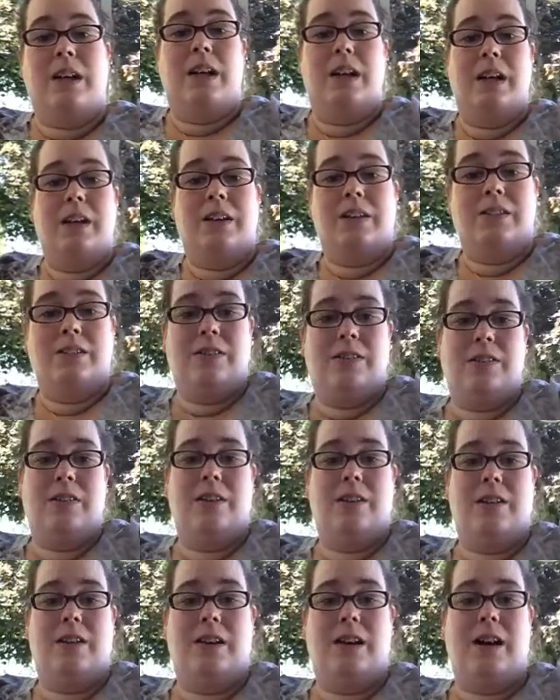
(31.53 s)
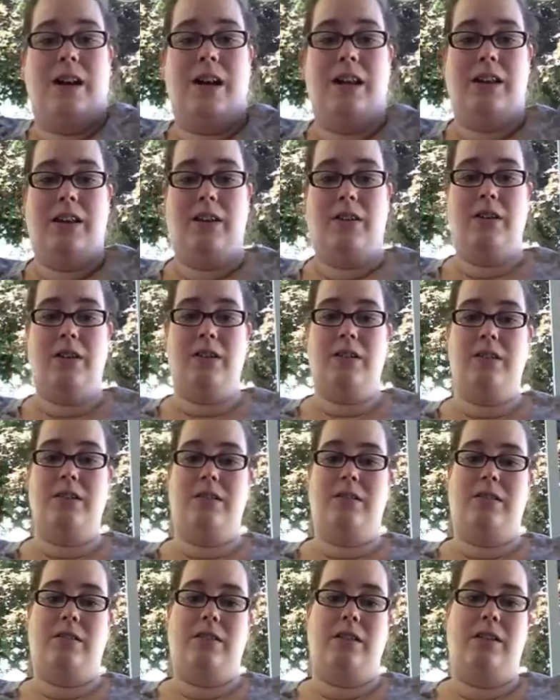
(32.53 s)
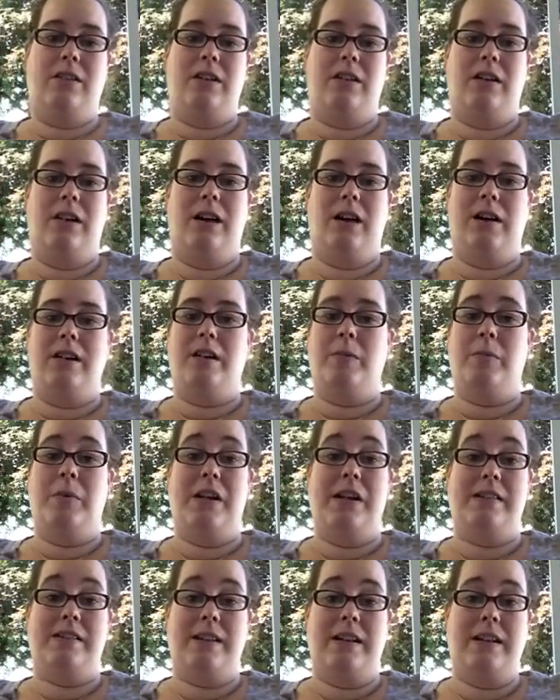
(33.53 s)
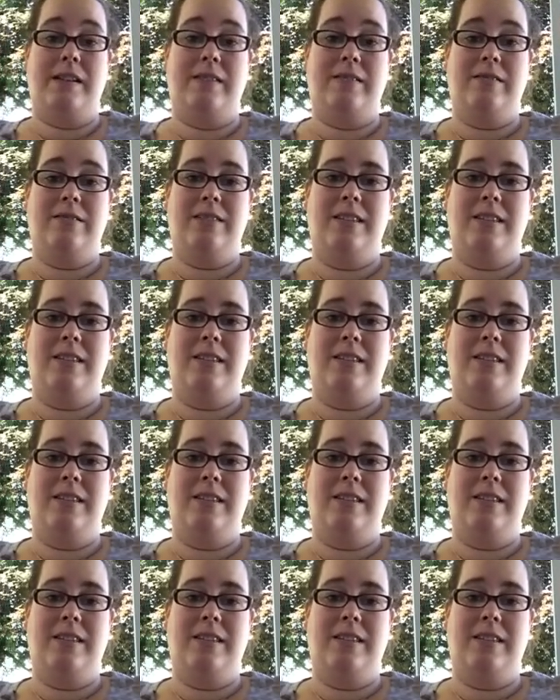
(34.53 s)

And I look not amazing.